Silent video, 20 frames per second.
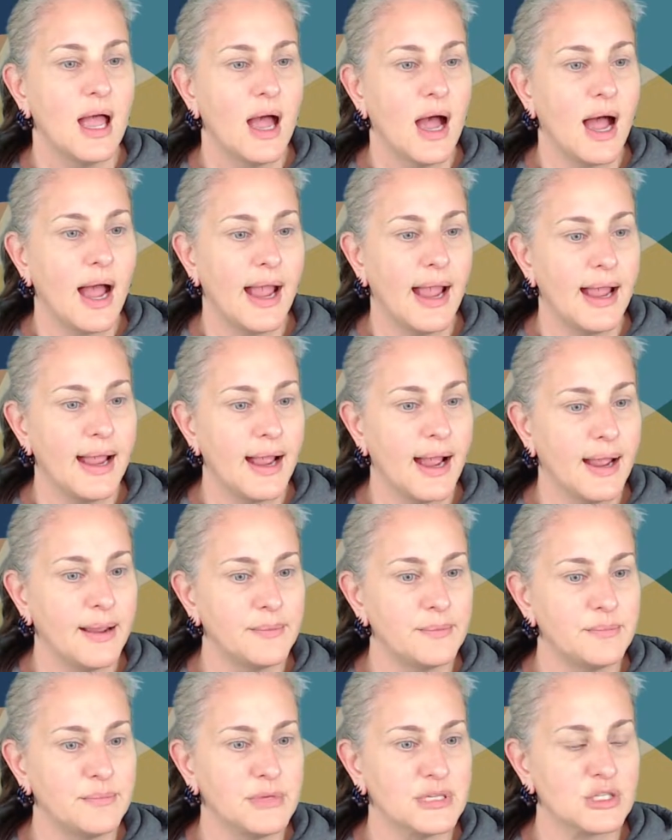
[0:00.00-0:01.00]
I
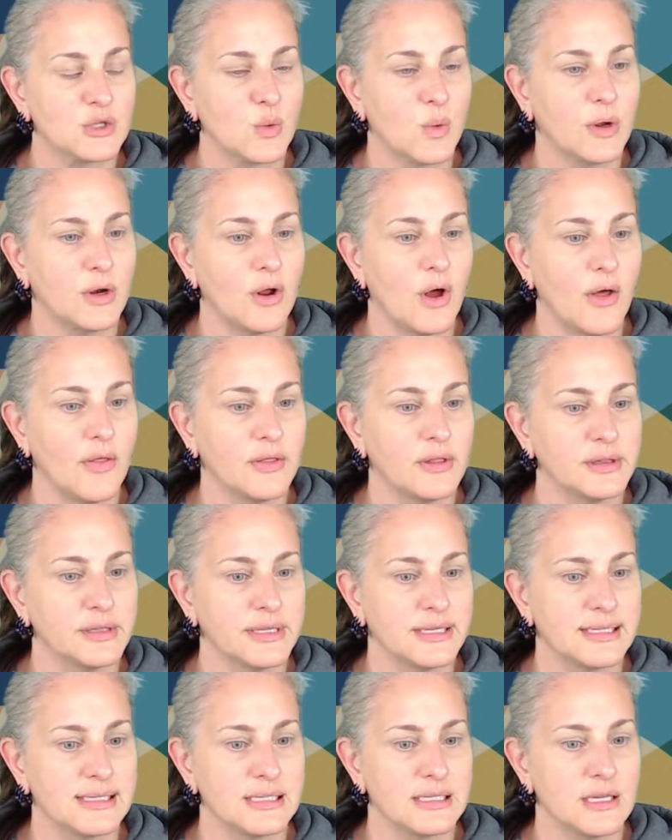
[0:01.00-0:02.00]
missed one on the
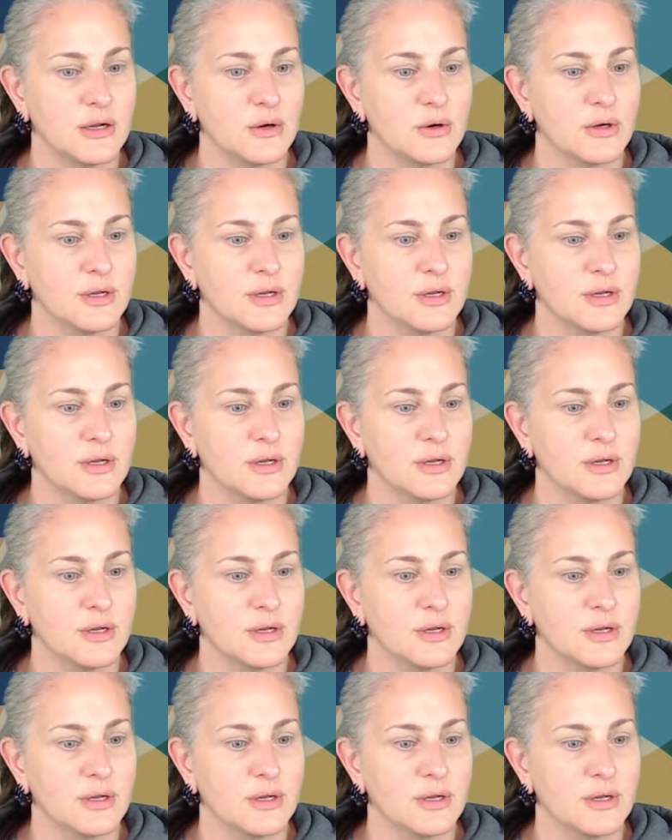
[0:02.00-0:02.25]
list here.